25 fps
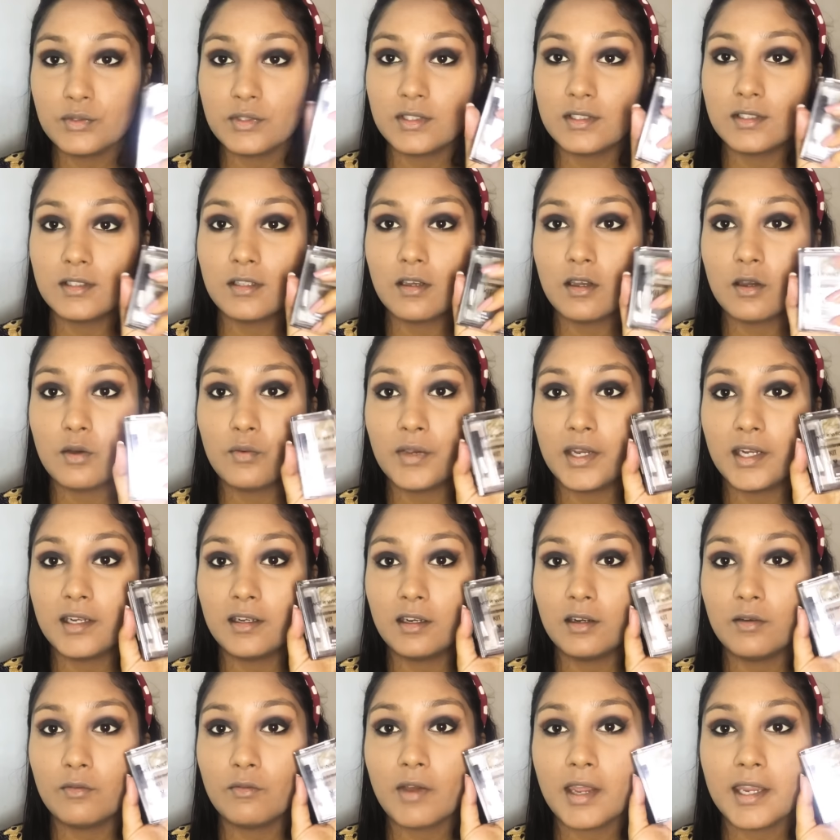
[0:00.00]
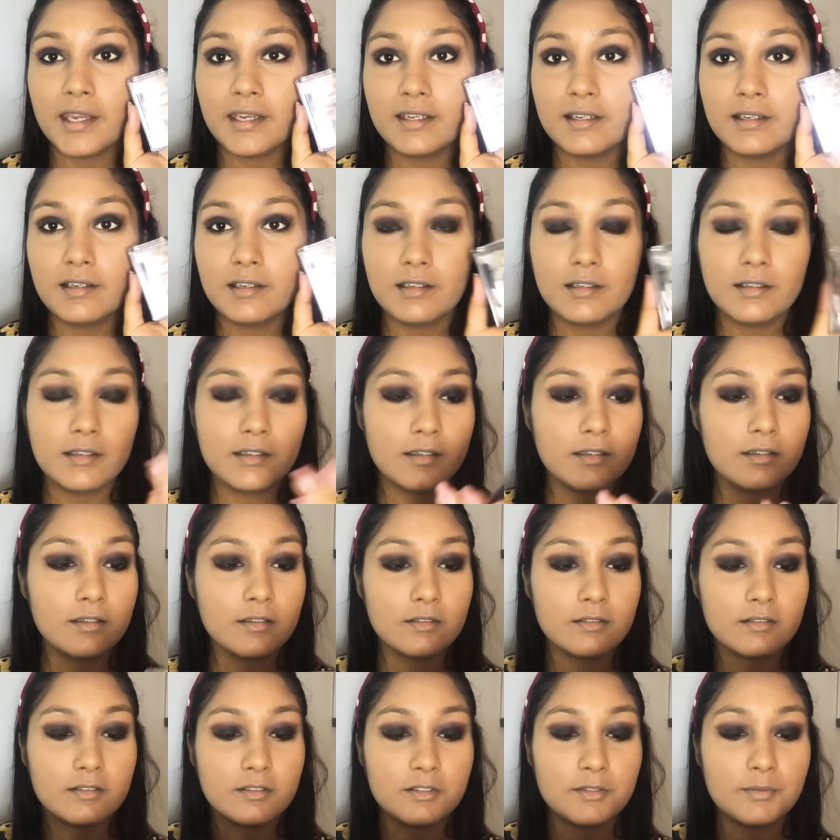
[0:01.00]
Use the Wet n Wild
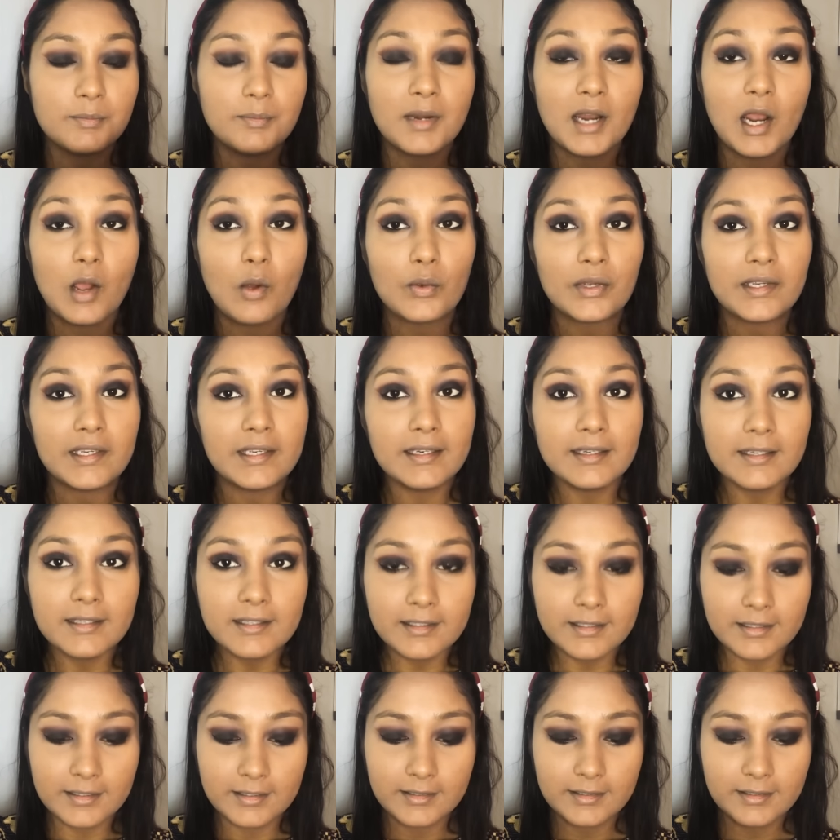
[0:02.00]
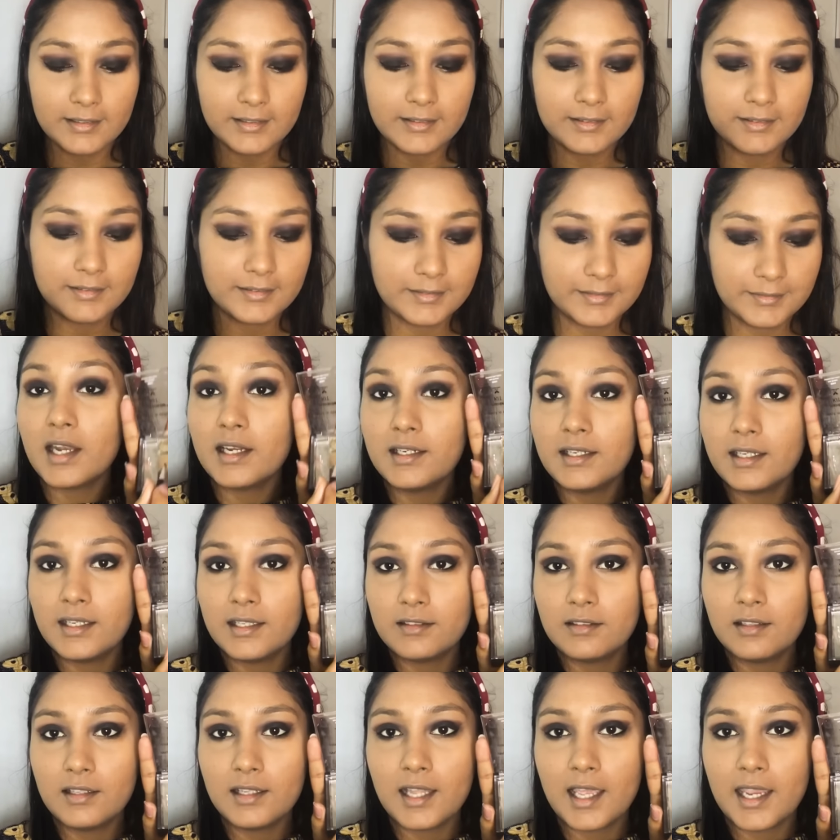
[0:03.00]
brow kit. I'll
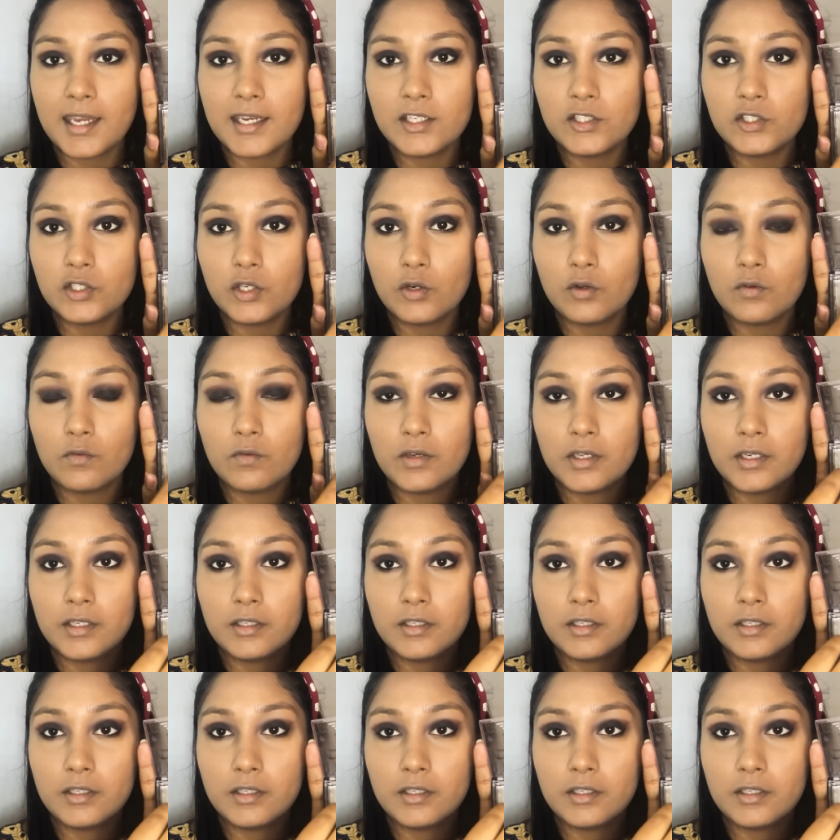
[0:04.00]
take the light shade over